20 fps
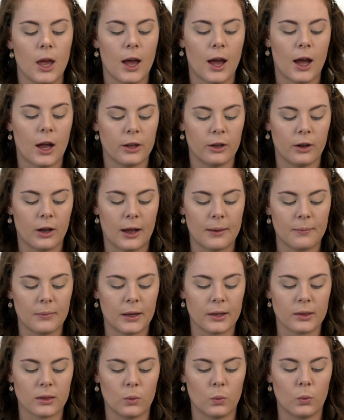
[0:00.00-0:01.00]
I know I'm
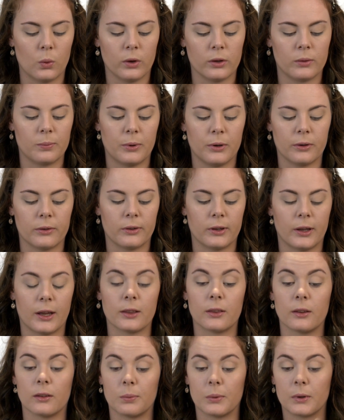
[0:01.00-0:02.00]
like the worst person at
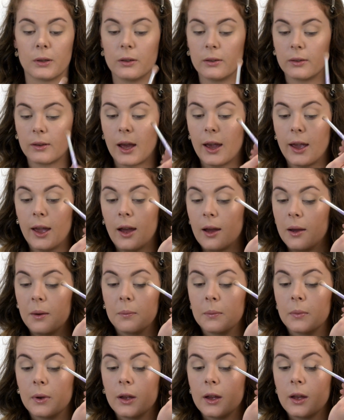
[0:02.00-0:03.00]
this, because
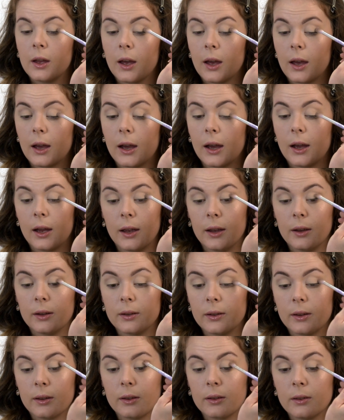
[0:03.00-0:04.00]
I